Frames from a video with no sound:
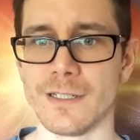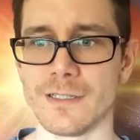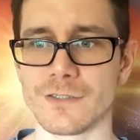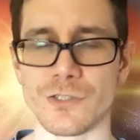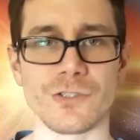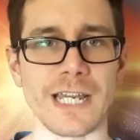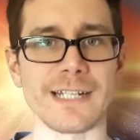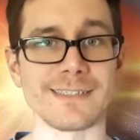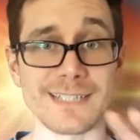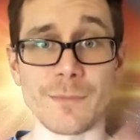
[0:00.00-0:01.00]
so you
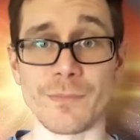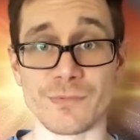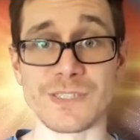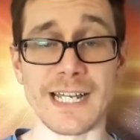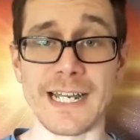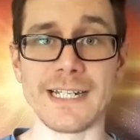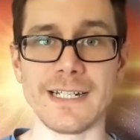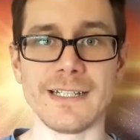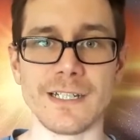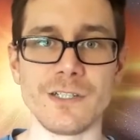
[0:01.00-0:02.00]
kind of step aside
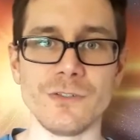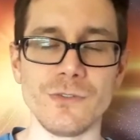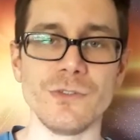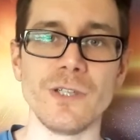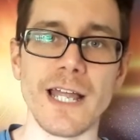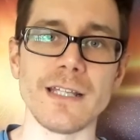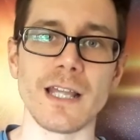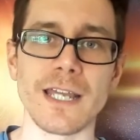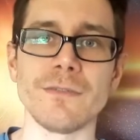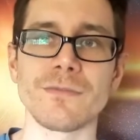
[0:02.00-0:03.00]
and then you let
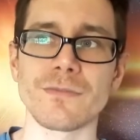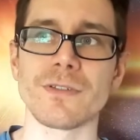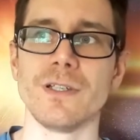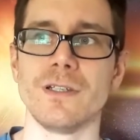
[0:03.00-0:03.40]
life,